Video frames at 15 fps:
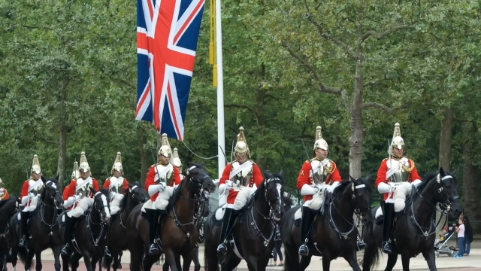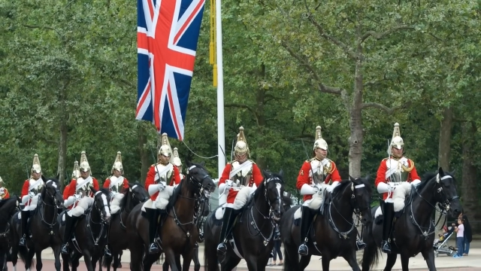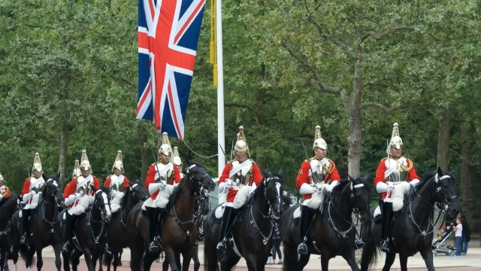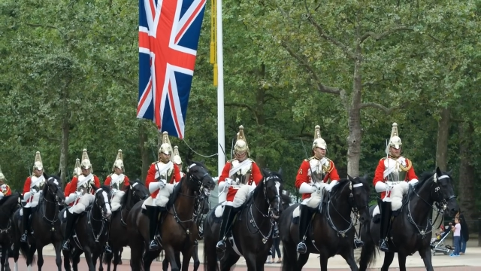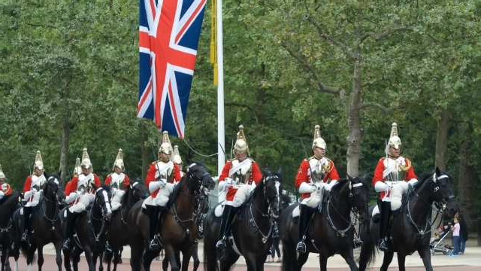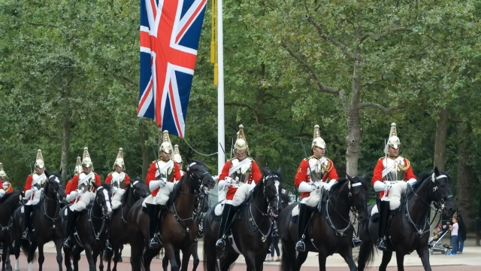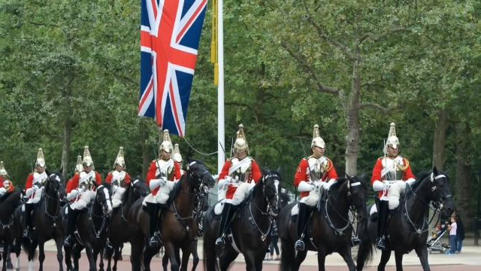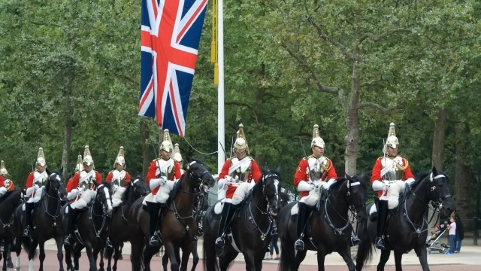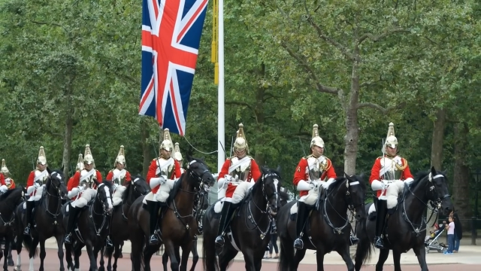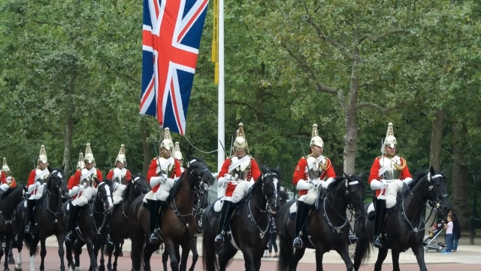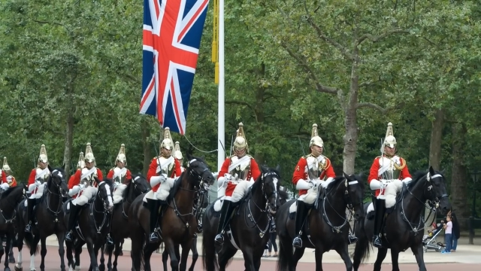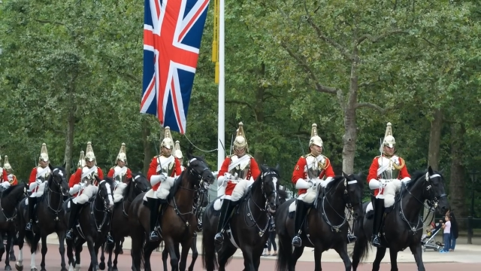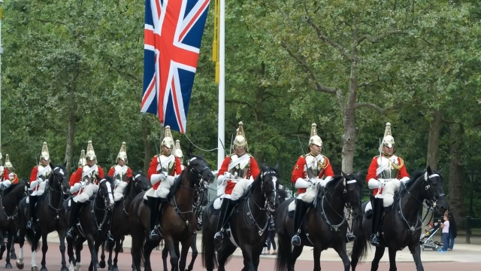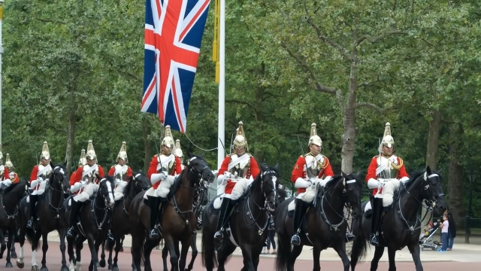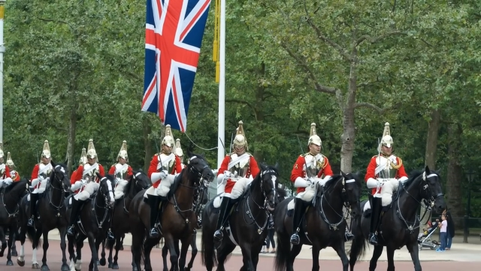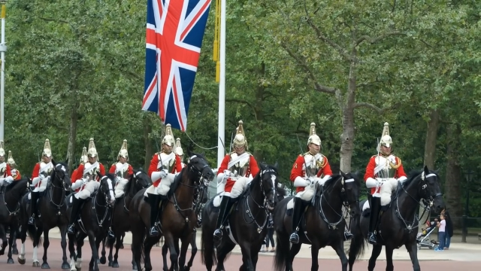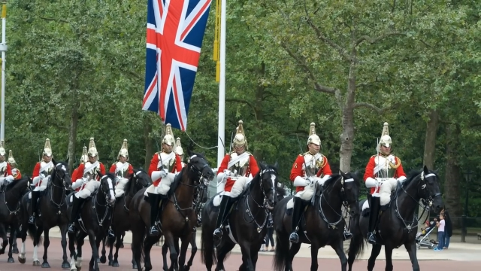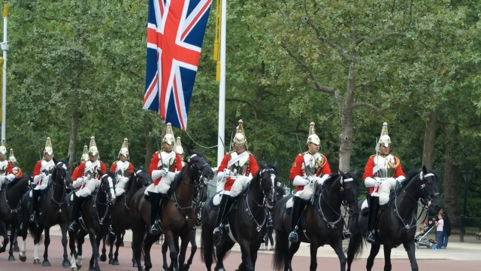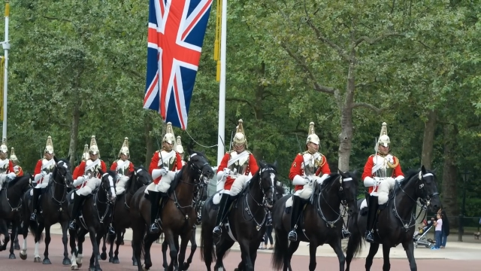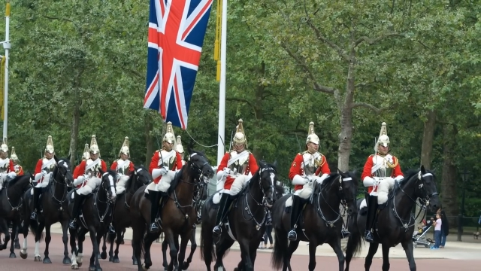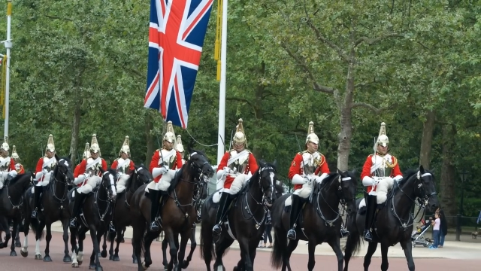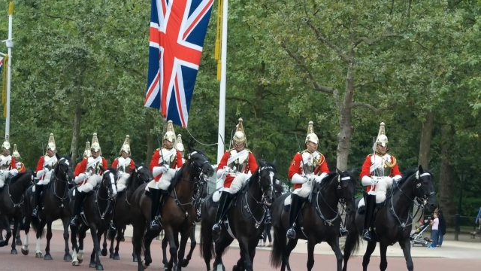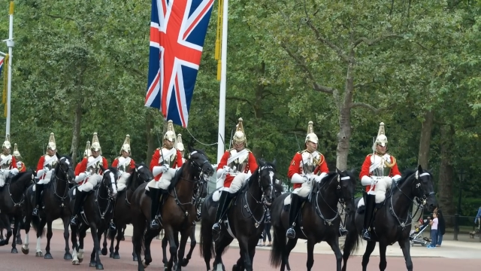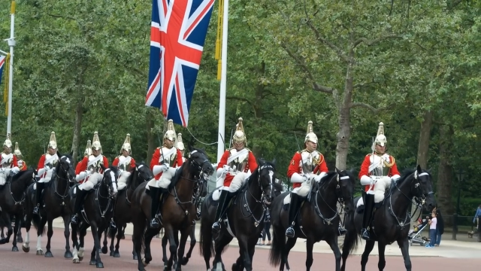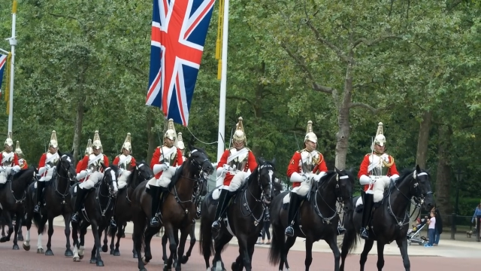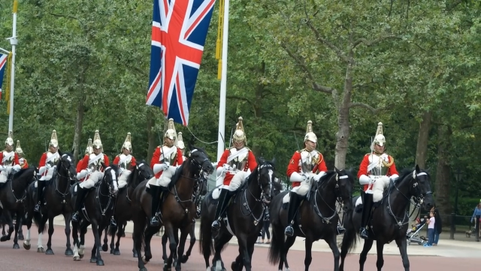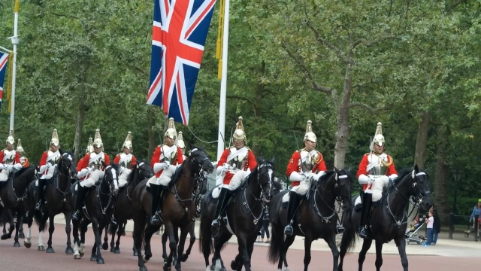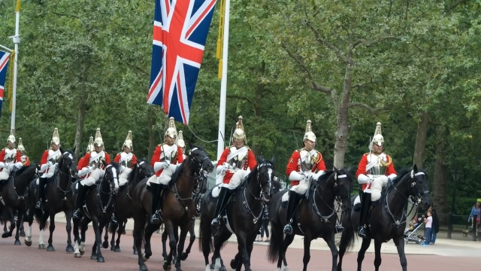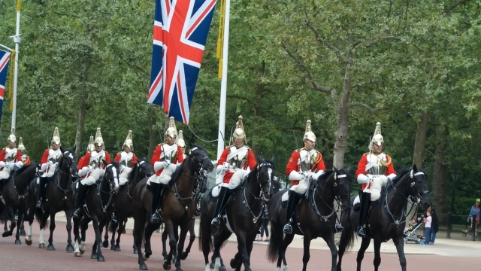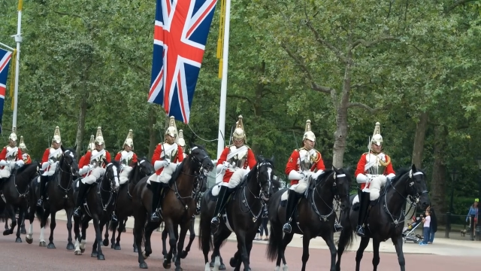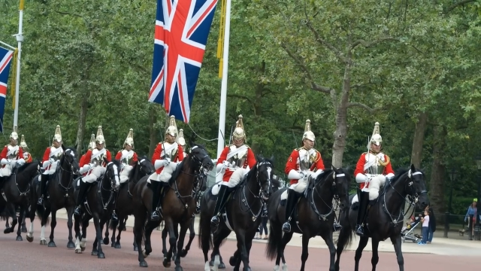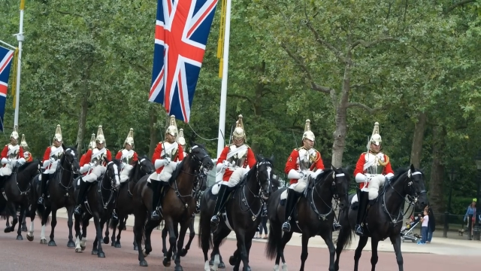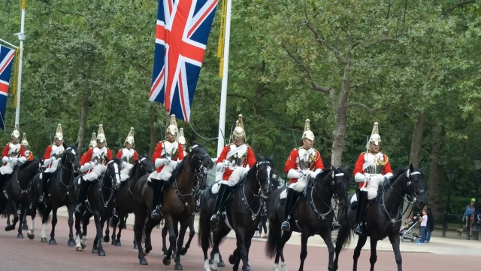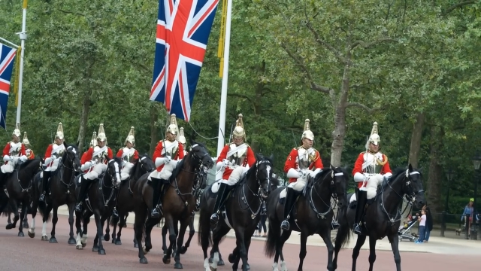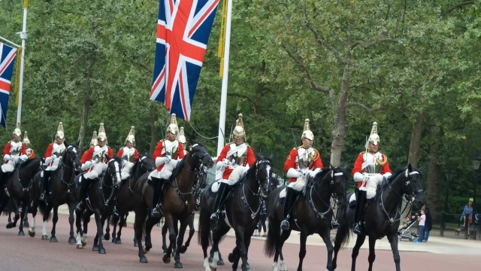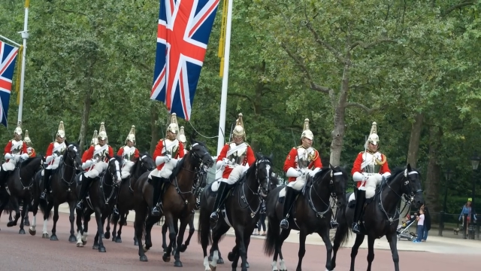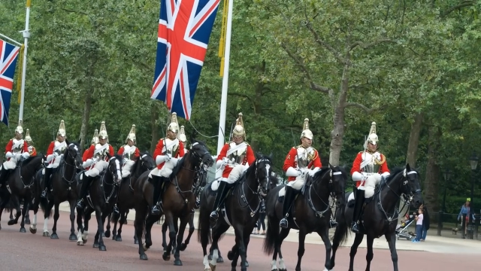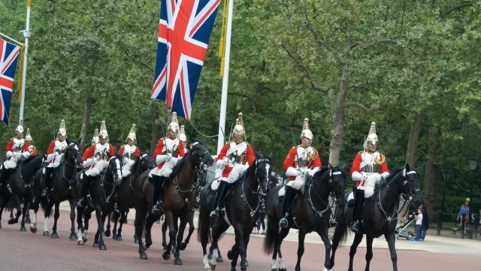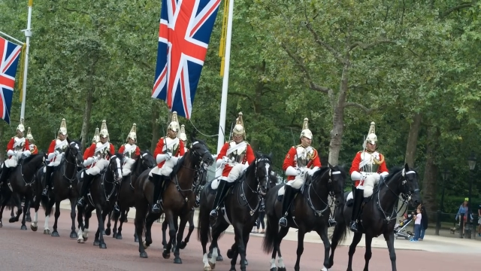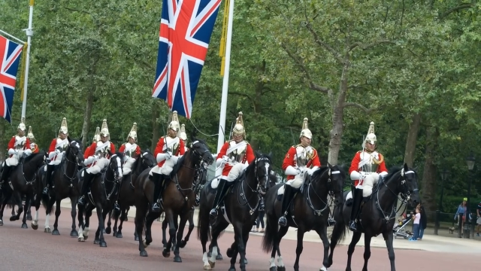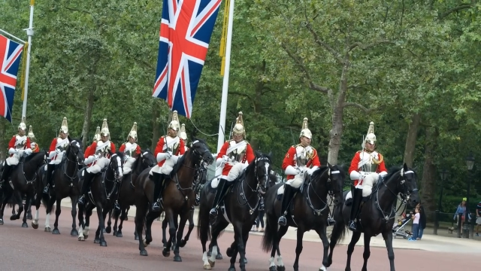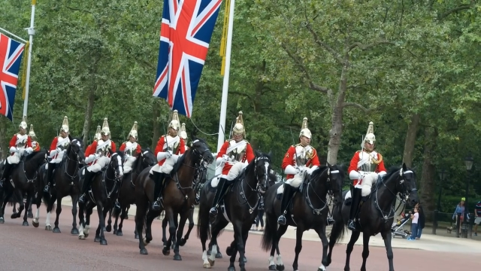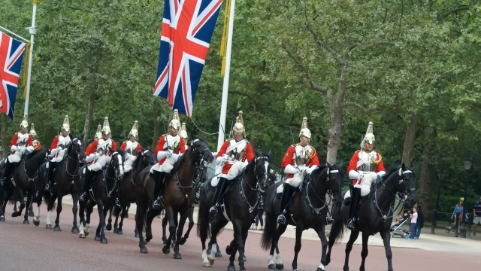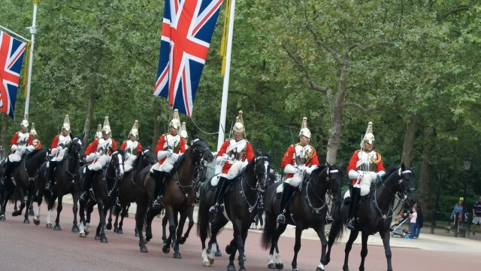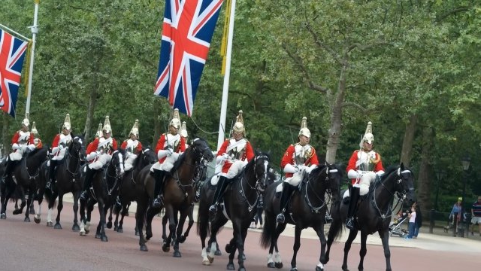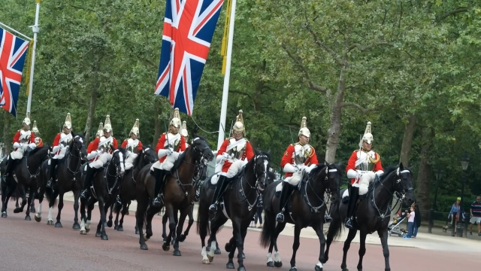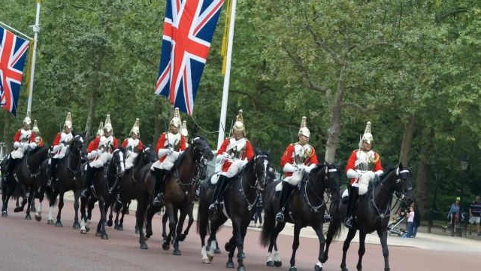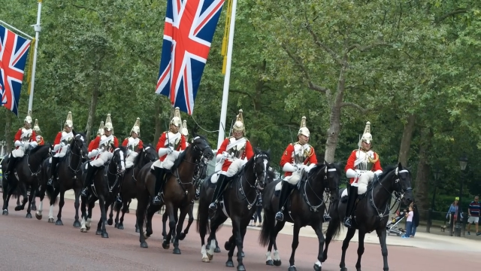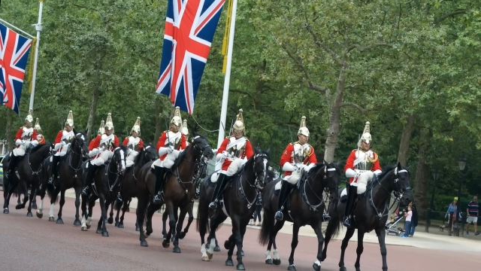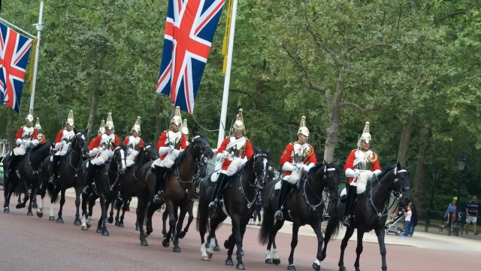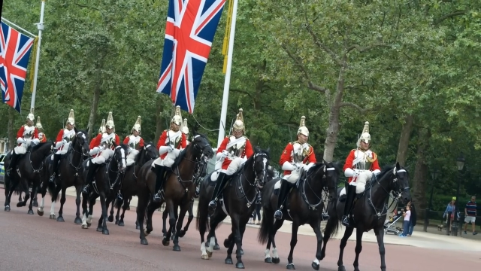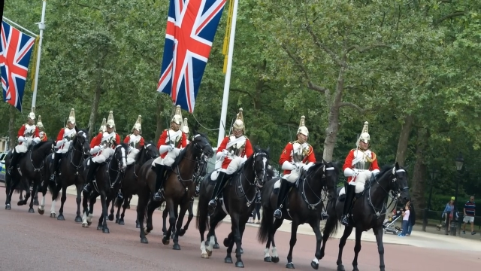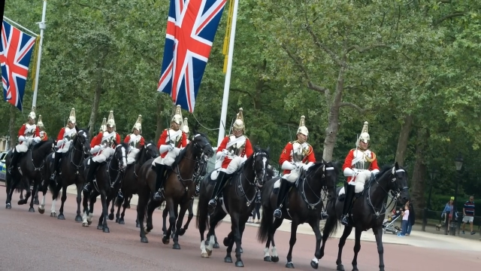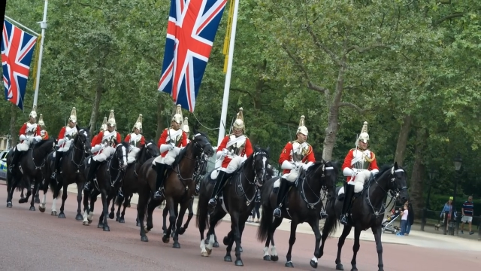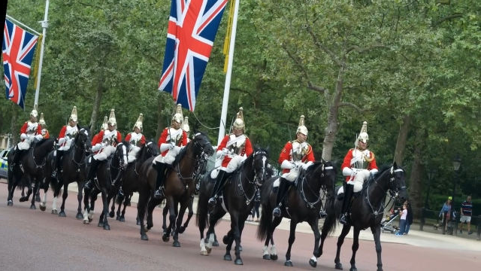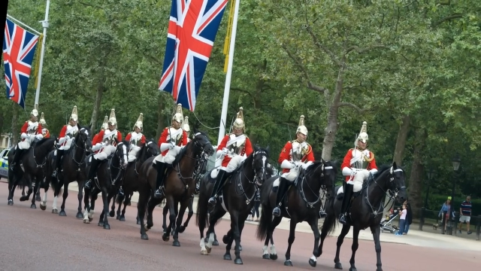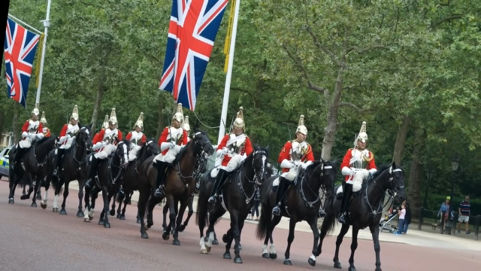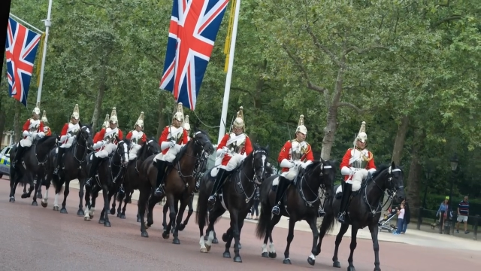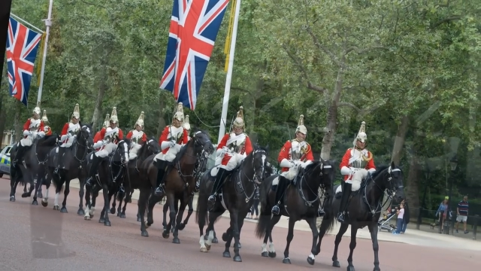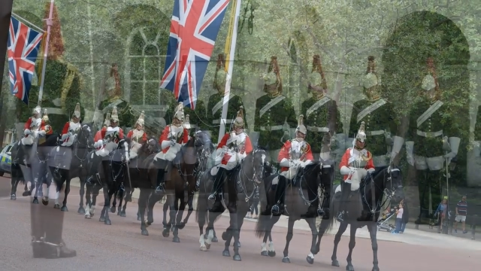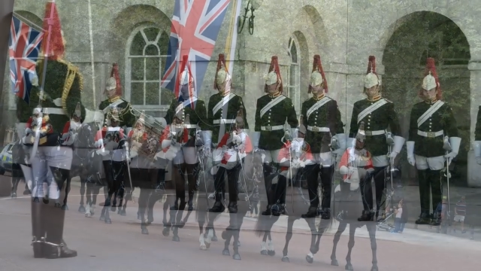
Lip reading: Nobody's mouth can be seen.